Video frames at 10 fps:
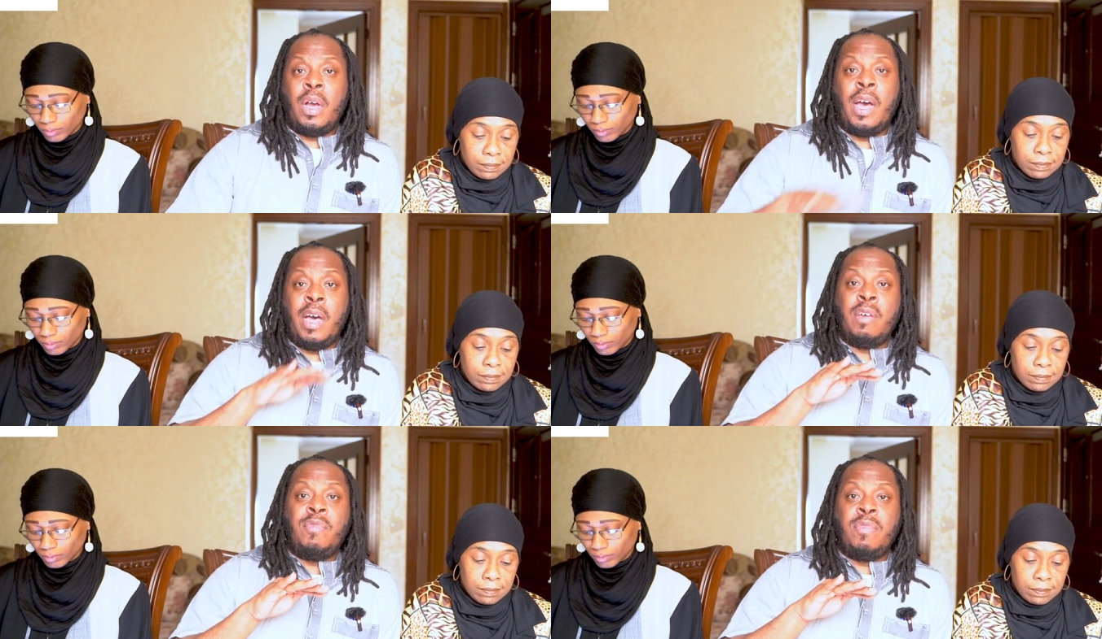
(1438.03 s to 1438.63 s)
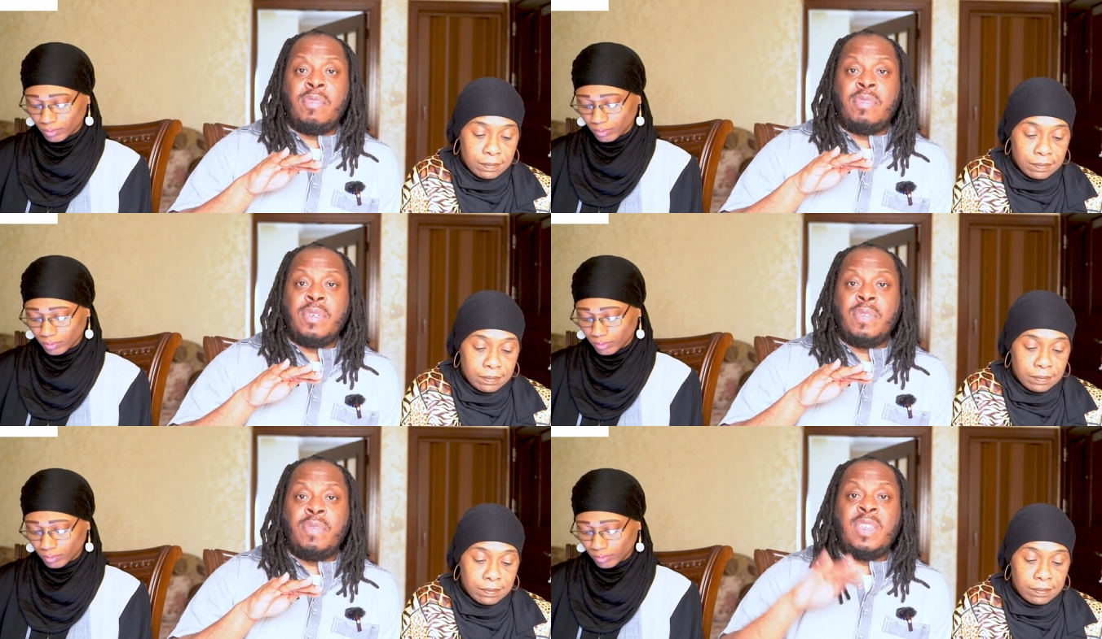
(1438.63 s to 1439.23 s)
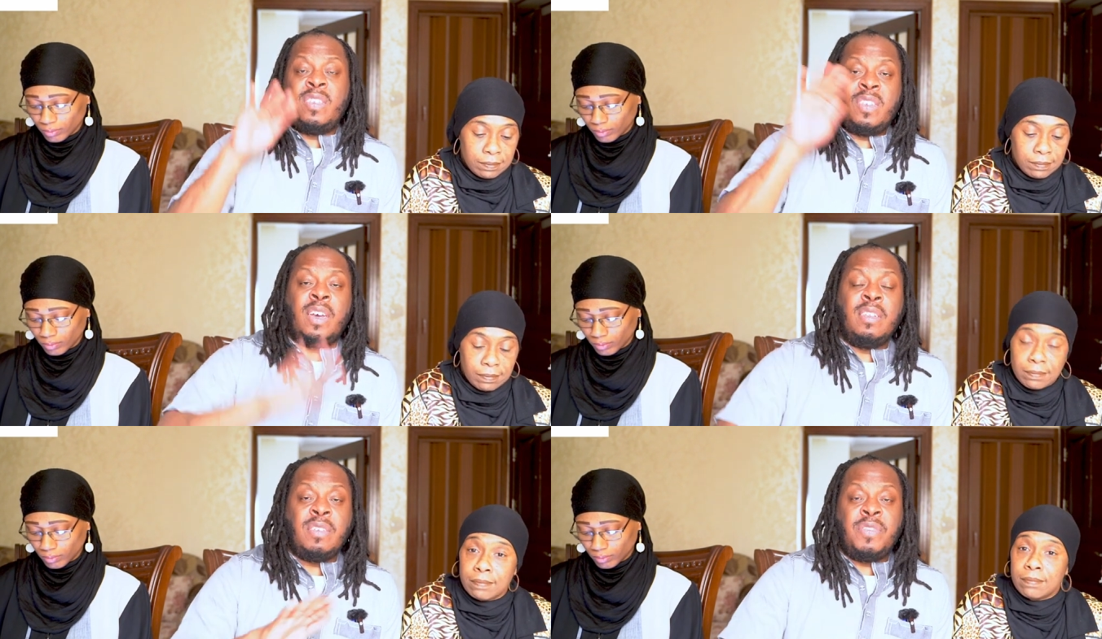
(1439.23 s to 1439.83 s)
Speaker 1: of the
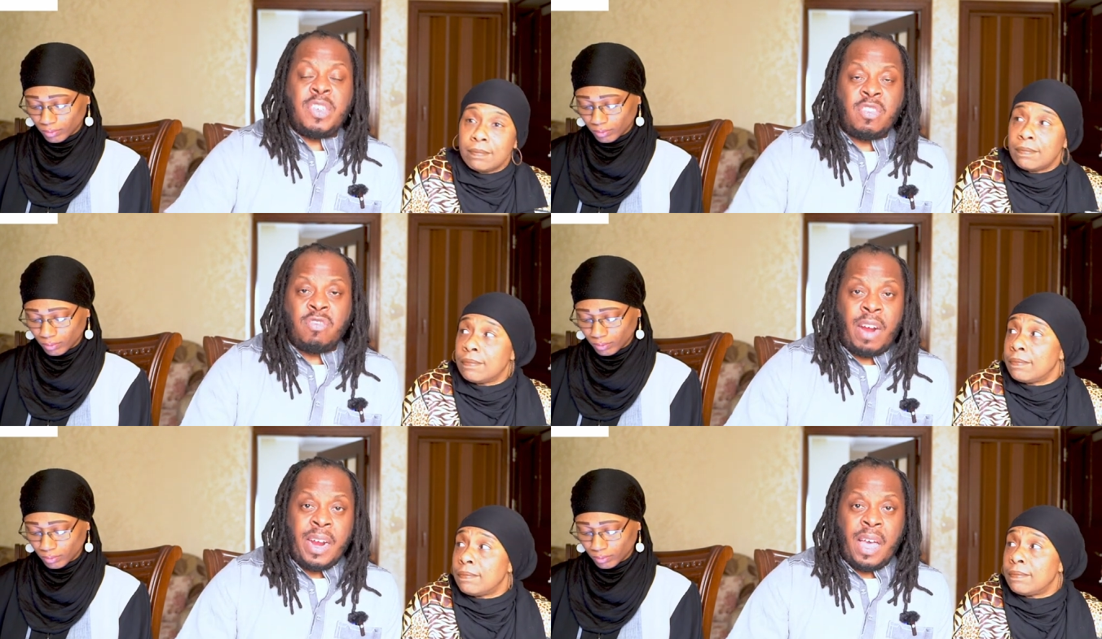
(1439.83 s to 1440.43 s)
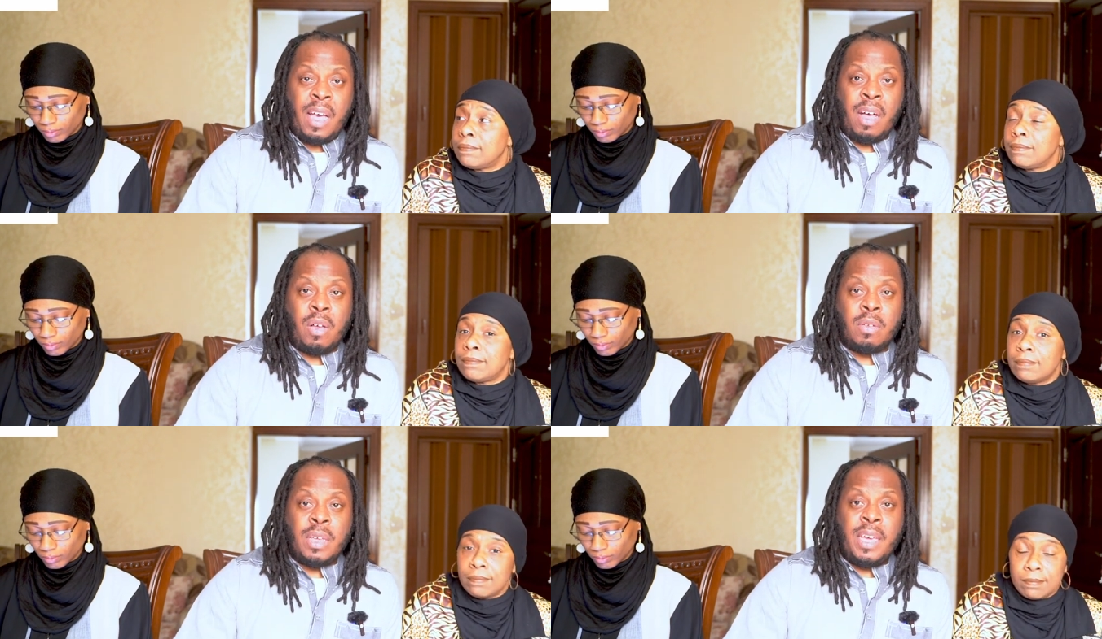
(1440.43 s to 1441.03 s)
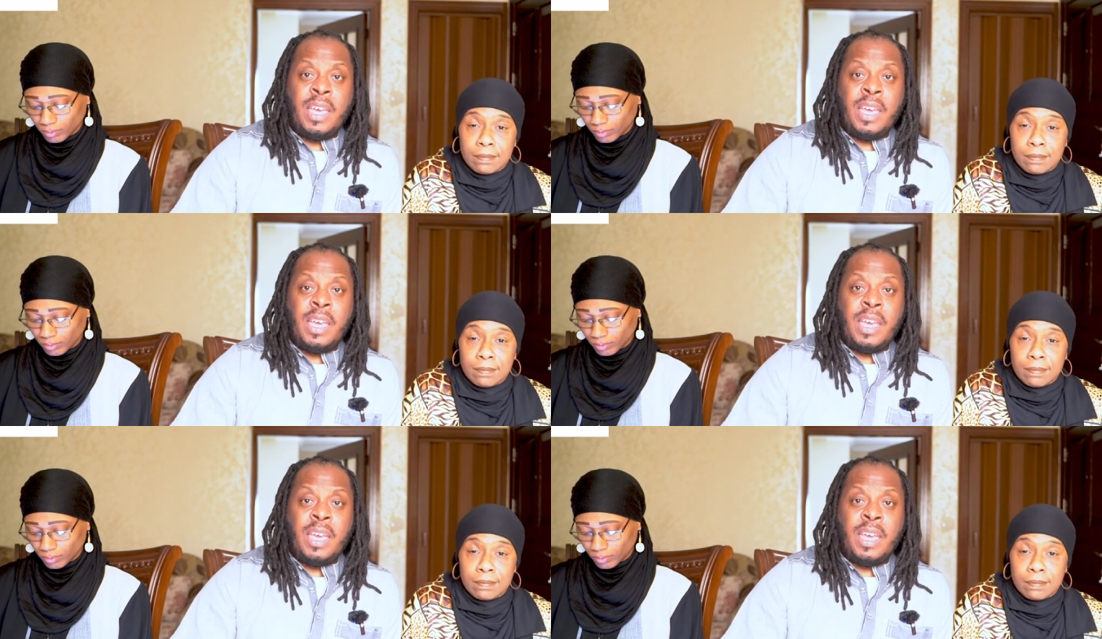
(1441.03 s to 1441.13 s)
sons of Israel,